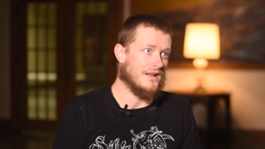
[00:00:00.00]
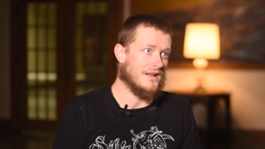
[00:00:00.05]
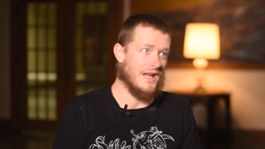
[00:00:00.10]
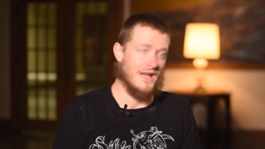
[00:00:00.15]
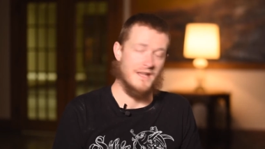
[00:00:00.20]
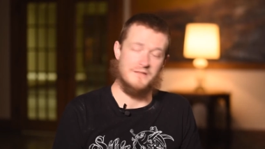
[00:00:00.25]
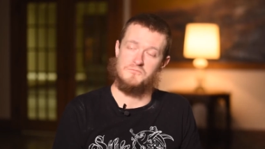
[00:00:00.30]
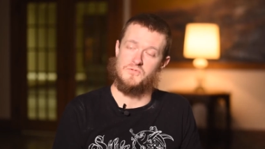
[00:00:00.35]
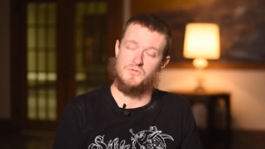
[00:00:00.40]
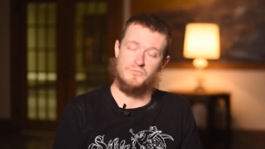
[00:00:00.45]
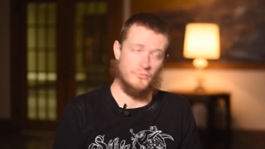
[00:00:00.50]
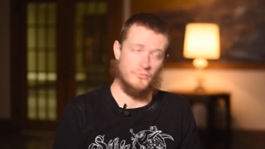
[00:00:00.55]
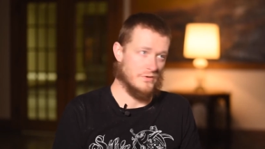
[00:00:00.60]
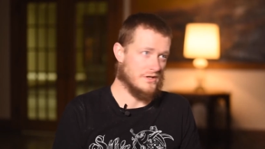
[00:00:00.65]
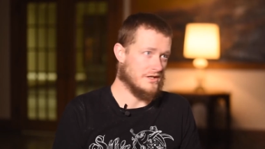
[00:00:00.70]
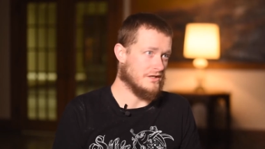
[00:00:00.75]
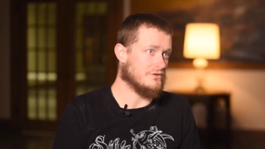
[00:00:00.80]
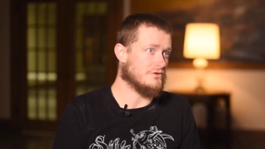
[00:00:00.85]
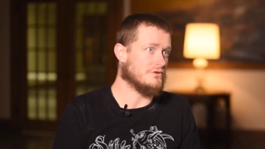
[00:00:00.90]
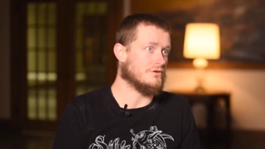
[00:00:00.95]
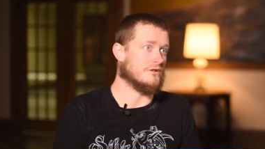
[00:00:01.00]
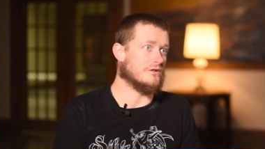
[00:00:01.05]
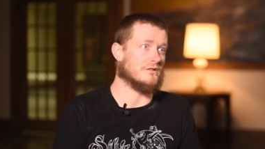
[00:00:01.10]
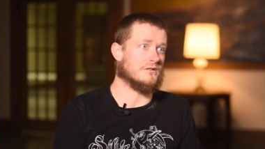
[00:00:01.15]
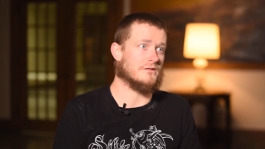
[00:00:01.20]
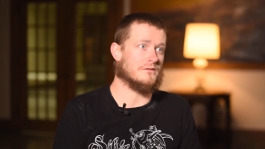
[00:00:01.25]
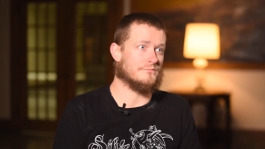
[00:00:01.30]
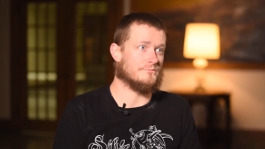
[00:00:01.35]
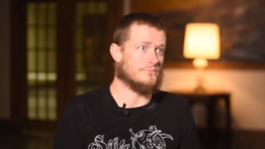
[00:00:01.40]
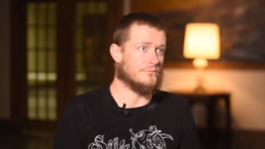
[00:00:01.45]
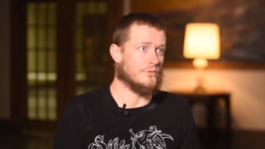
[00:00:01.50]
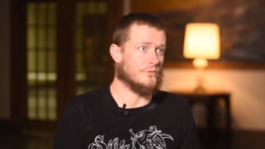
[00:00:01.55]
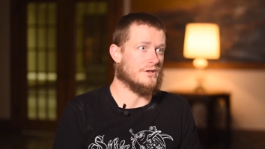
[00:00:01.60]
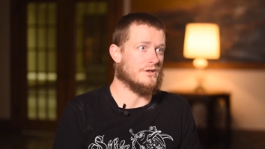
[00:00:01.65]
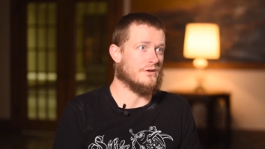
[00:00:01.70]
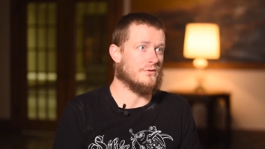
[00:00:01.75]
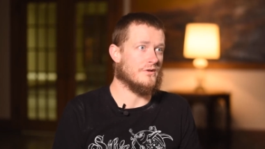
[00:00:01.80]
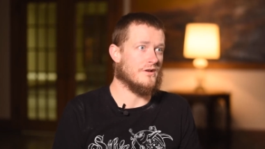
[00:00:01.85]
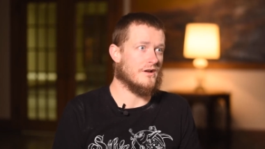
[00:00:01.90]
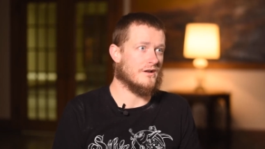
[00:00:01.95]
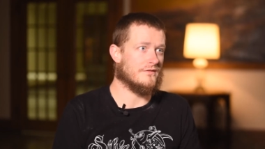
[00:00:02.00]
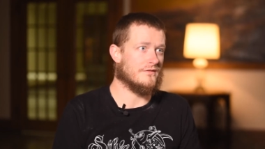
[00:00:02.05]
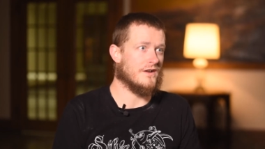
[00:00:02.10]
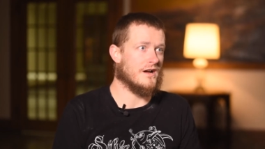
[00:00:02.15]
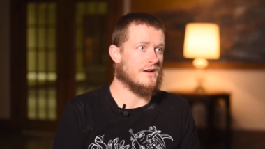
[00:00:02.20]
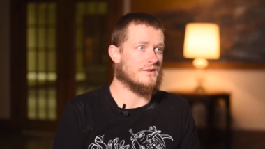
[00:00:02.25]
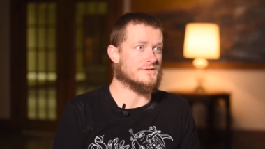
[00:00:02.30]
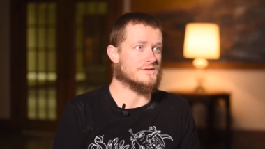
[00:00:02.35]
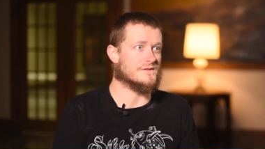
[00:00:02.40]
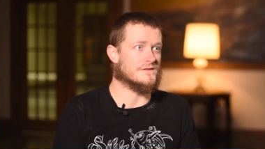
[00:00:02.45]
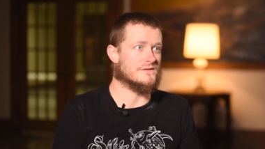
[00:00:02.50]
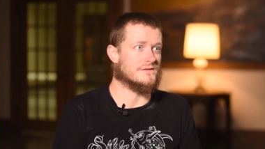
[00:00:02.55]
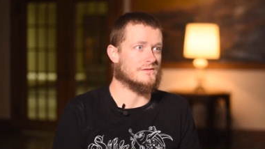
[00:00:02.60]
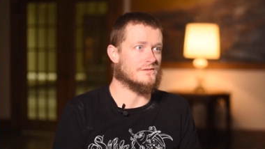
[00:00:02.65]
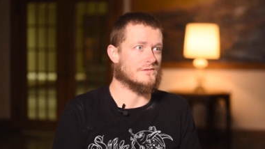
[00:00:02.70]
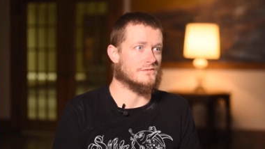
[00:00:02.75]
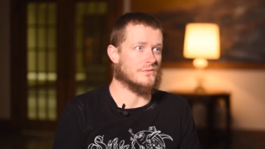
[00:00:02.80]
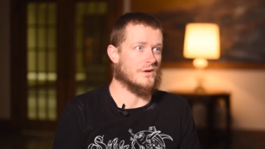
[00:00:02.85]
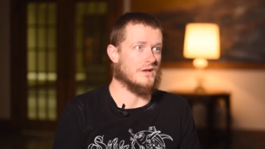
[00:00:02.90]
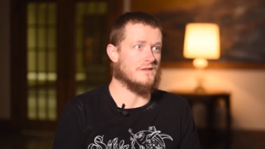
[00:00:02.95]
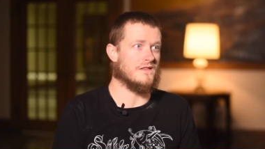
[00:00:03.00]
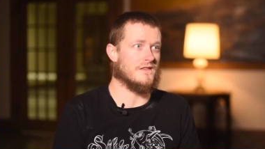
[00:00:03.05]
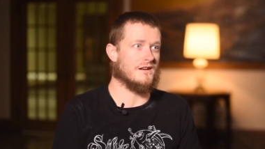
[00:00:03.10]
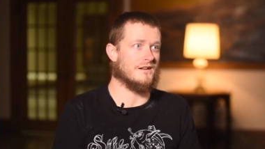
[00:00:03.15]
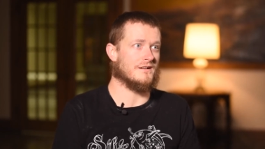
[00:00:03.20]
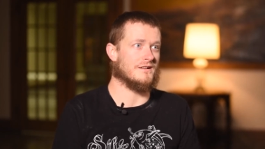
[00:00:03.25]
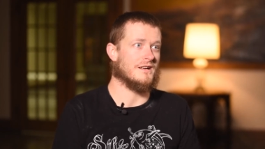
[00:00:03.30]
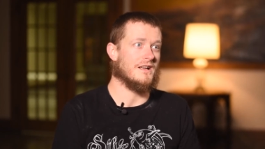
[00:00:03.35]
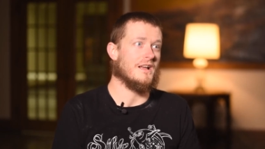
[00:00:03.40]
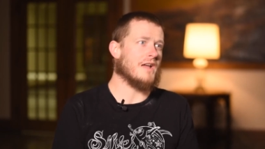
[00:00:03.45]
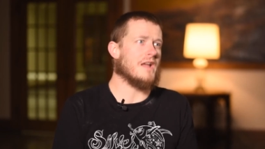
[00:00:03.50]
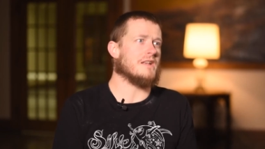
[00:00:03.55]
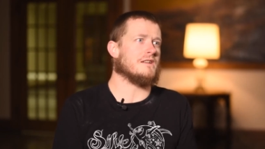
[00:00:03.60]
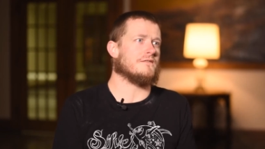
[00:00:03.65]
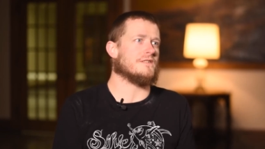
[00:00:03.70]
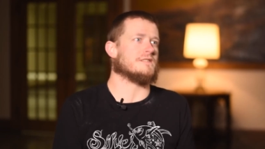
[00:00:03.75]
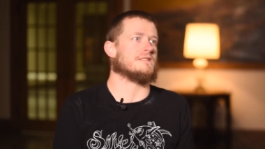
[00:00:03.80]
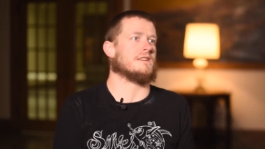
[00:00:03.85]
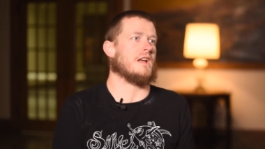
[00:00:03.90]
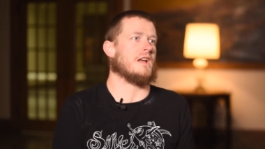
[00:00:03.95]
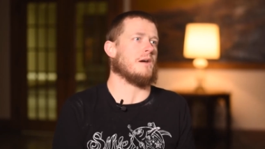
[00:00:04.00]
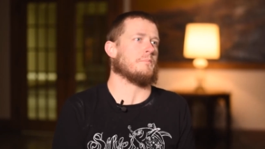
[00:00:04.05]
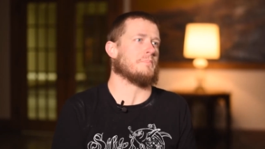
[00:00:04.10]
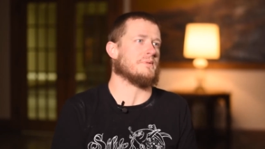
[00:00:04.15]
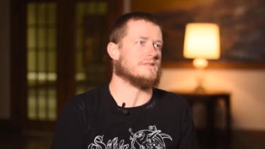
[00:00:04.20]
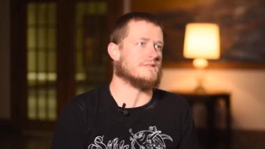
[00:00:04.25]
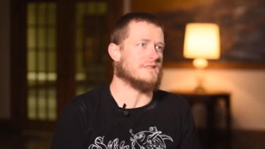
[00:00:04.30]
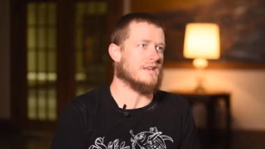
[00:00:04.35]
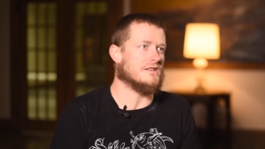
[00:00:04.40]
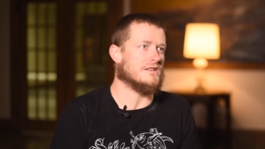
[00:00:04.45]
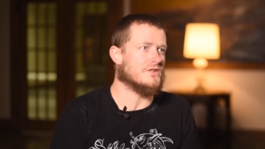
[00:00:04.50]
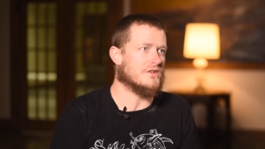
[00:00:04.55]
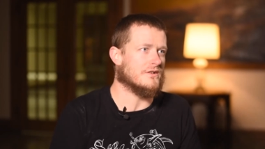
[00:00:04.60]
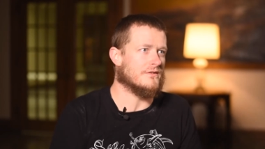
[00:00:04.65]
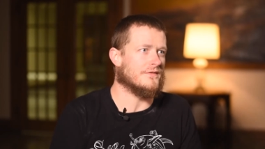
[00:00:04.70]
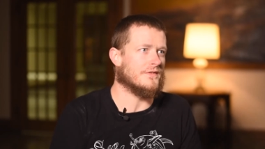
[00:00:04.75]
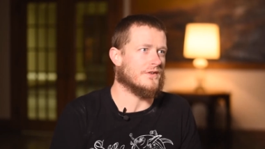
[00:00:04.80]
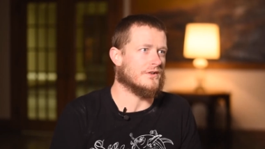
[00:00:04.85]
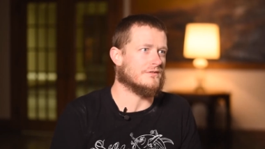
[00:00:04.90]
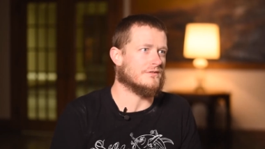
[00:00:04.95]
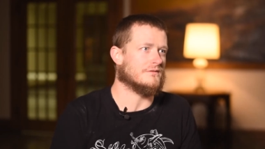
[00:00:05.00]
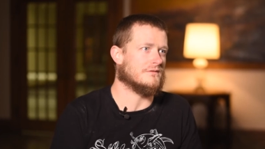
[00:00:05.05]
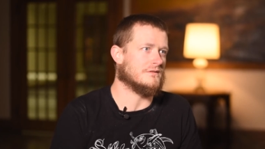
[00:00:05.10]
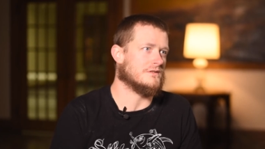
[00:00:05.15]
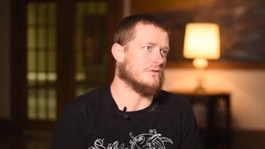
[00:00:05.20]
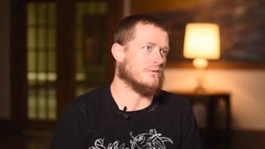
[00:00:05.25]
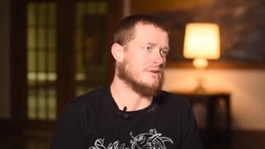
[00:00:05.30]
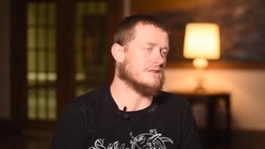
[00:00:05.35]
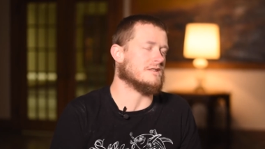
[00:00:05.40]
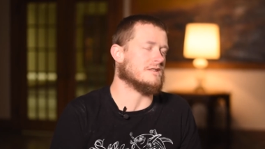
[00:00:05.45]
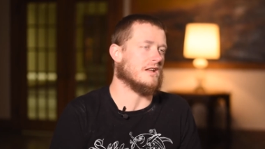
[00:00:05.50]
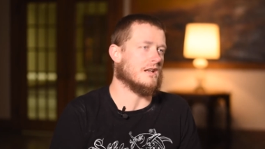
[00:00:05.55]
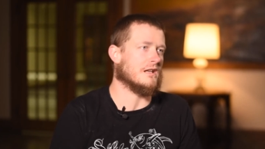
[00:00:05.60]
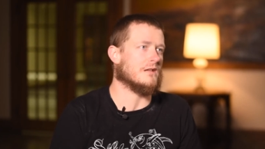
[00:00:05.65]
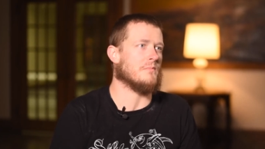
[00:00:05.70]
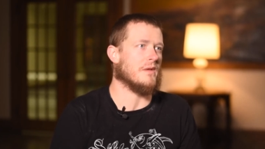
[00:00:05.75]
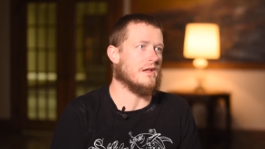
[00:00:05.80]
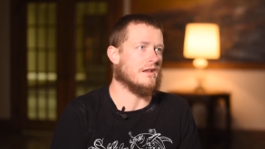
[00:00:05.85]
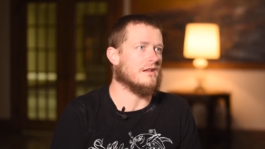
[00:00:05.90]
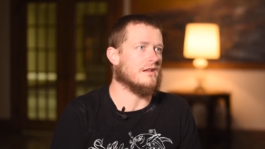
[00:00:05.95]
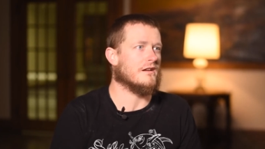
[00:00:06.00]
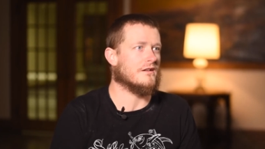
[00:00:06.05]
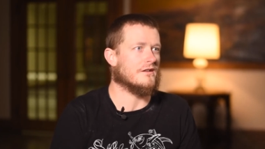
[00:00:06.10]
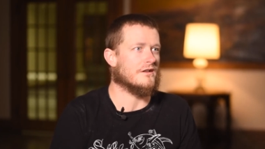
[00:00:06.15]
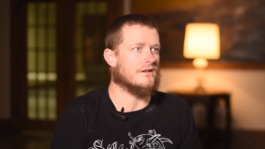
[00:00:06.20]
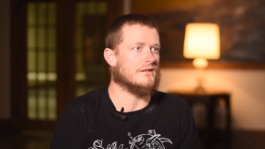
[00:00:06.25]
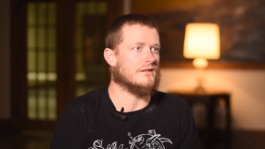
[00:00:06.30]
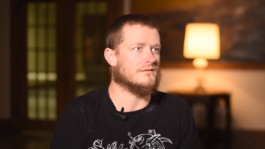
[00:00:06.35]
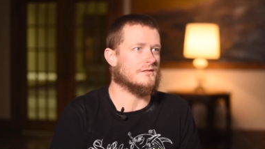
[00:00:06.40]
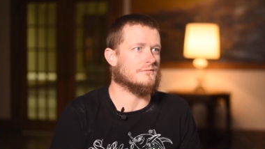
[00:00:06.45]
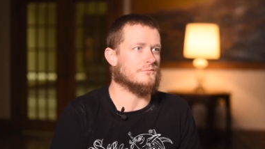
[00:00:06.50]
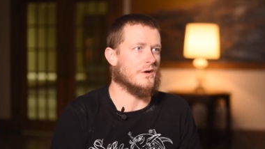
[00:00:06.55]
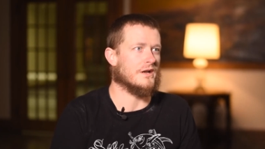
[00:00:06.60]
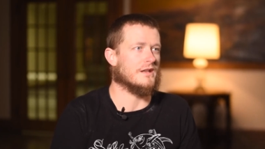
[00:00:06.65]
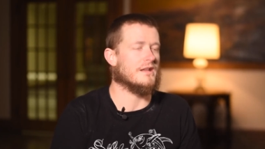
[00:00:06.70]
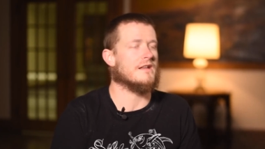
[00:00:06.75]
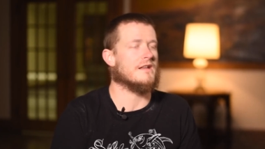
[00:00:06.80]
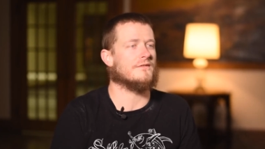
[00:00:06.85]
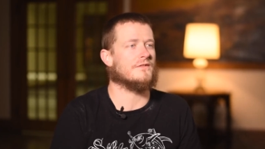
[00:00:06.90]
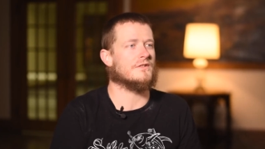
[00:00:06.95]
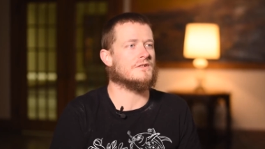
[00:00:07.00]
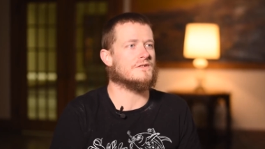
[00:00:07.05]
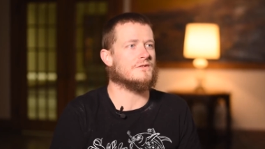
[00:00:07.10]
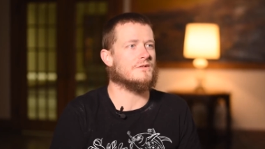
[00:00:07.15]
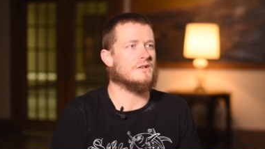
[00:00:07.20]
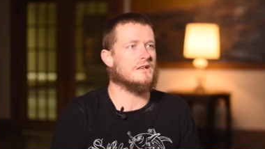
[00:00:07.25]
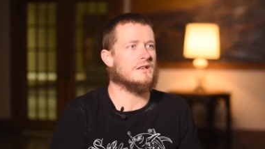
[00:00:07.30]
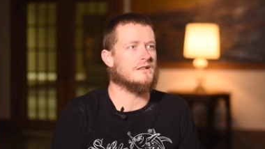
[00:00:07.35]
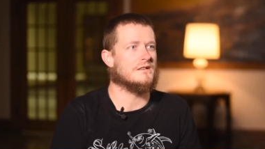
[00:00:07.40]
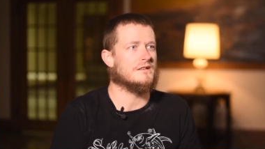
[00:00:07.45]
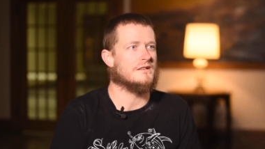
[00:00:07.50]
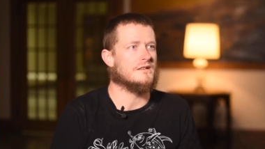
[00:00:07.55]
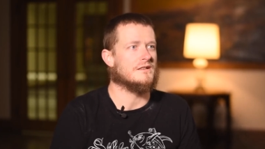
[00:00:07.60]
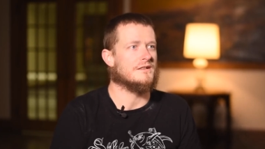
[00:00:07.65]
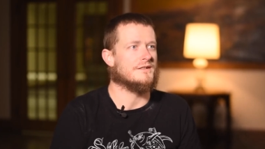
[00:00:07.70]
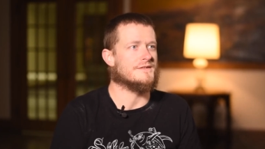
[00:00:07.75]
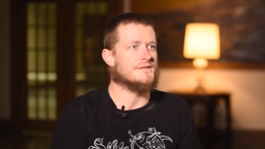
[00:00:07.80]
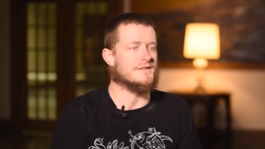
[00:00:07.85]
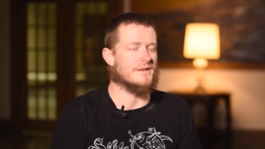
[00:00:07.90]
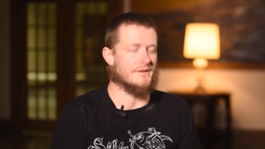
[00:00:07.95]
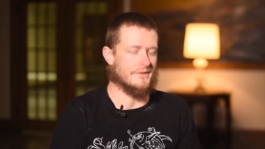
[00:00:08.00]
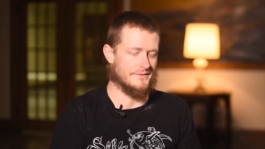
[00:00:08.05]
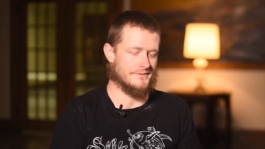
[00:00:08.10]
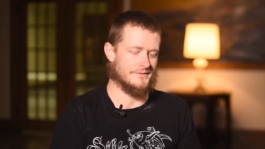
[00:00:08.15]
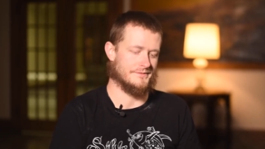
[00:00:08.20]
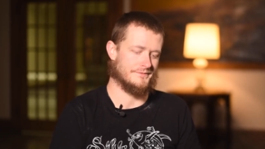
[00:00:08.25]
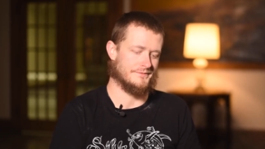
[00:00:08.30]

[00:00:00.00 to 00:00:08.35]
And we sure renewed our vows right there. Kind of as a compensation for doing Stadium Mania on our wedding anniversary. So,